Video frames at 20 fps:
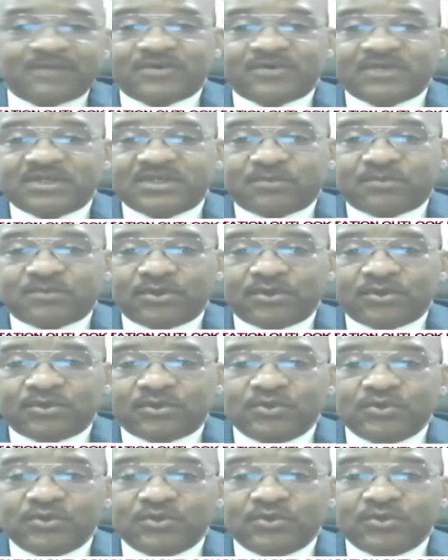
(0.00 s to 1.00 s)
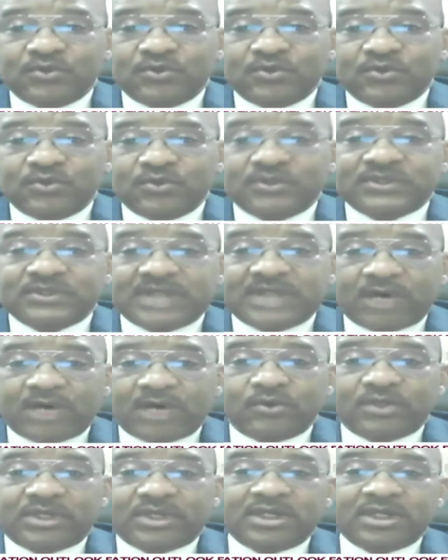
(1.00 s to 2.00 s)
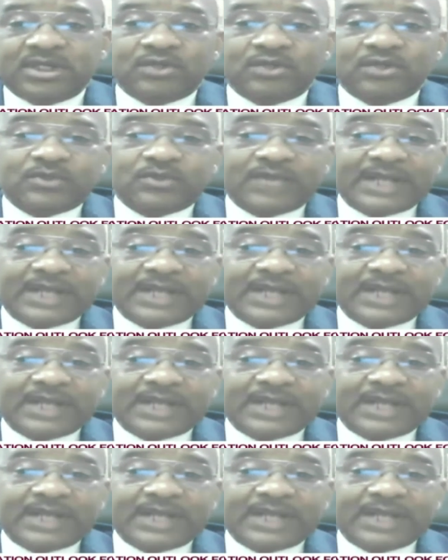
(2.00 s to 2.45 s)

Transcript: Transport, who is now looking into the